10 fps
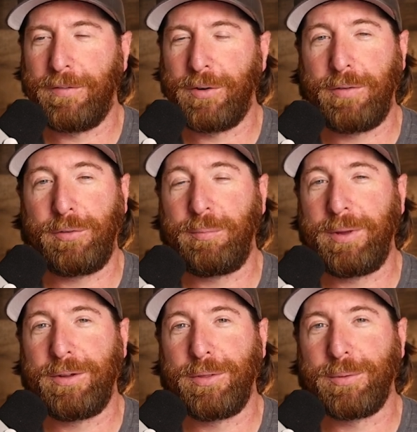for every
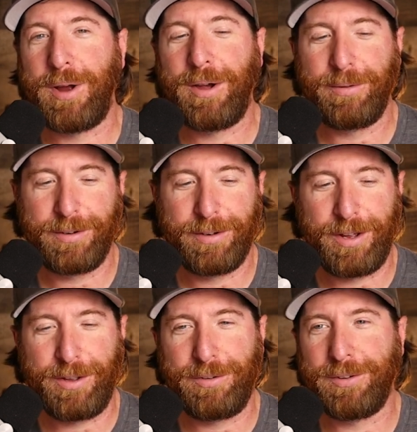meal throughout,
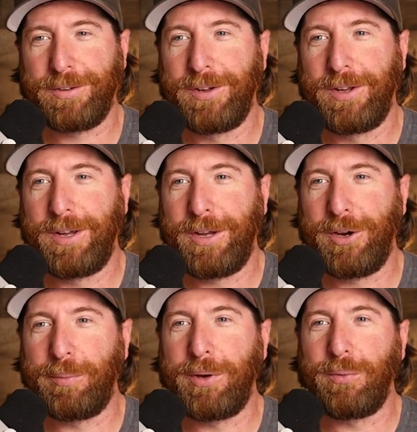as you'll
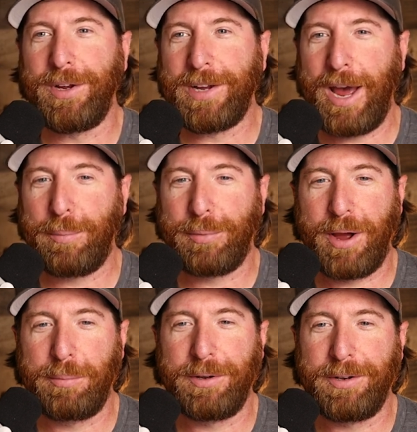hear me recap
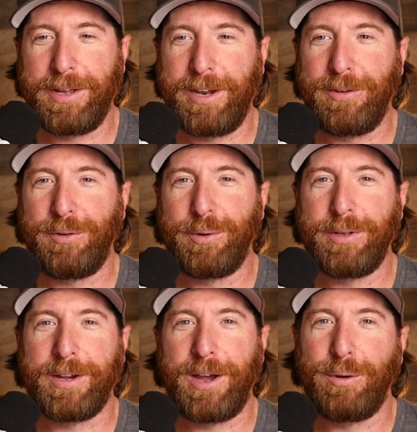probably and get into it
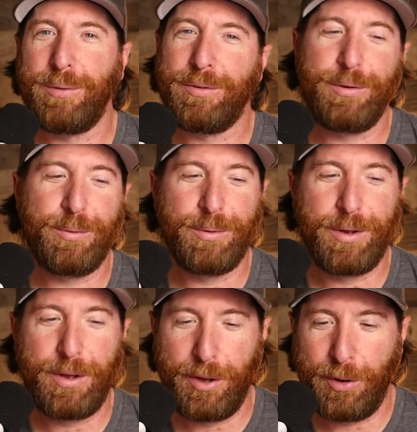like I always do
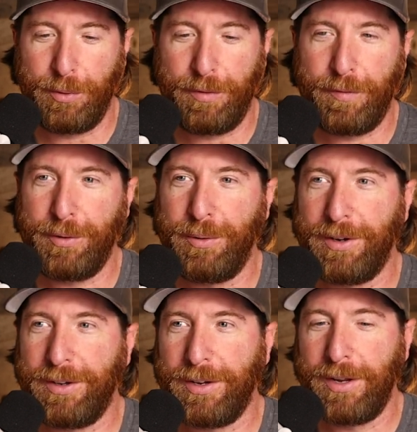with food.
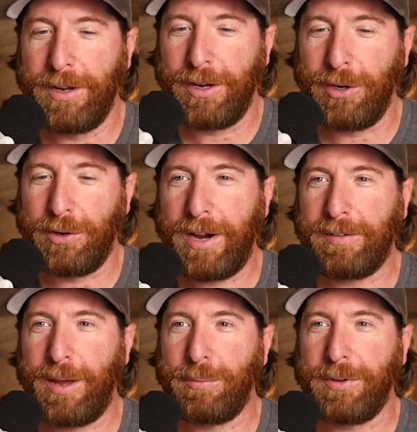And, a lot of
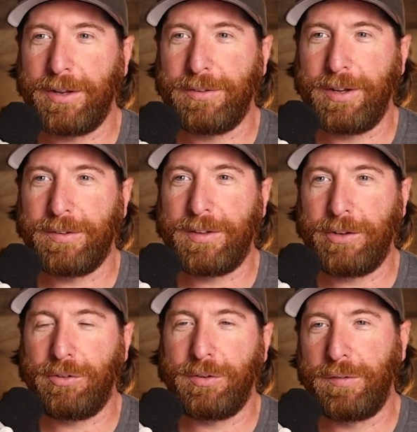times, like I say, it's
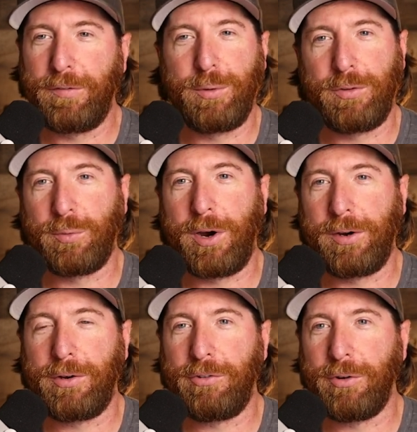not just the food, it's where
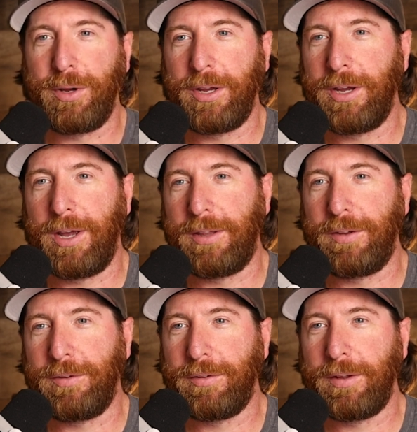you're enjoying it. And
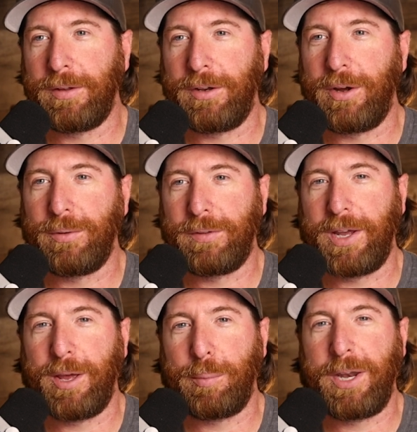this, they
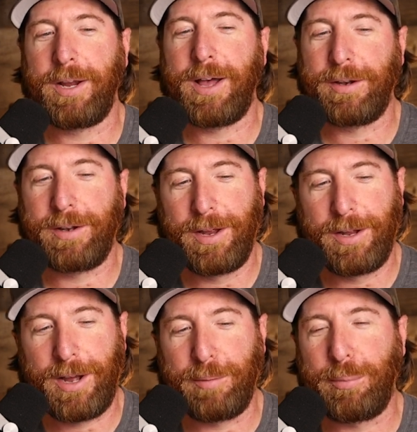kept hitting on
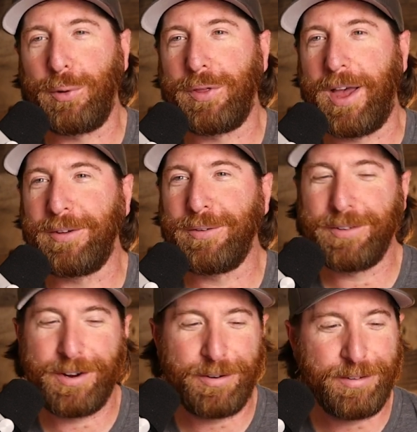both angles
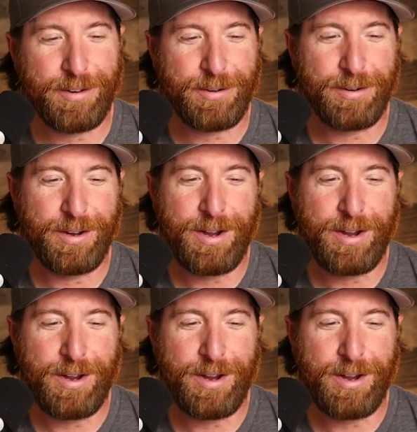there. So